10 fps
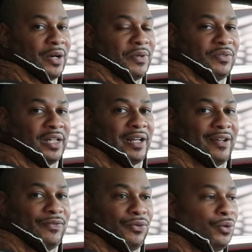Now, we've done
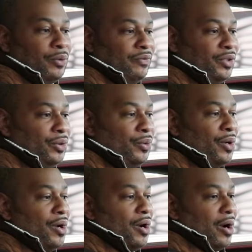a full review
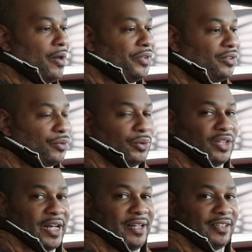on this
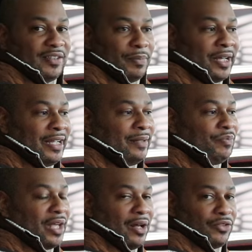rotating display.
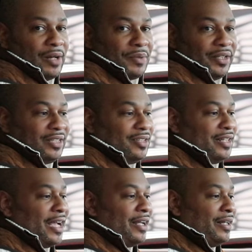I'll drop the link to
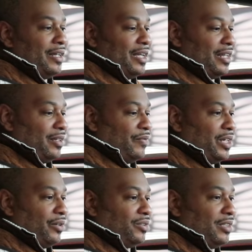that in the
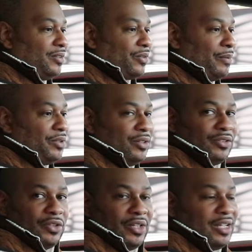video's description
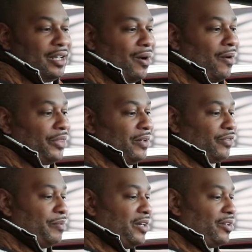so you can get all the
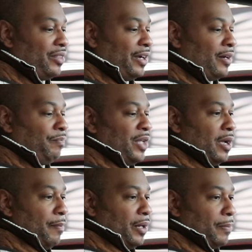information there.
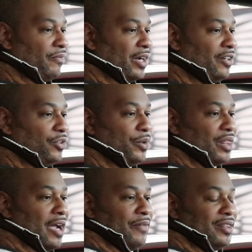But it provides you with
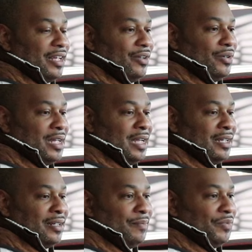everything you need.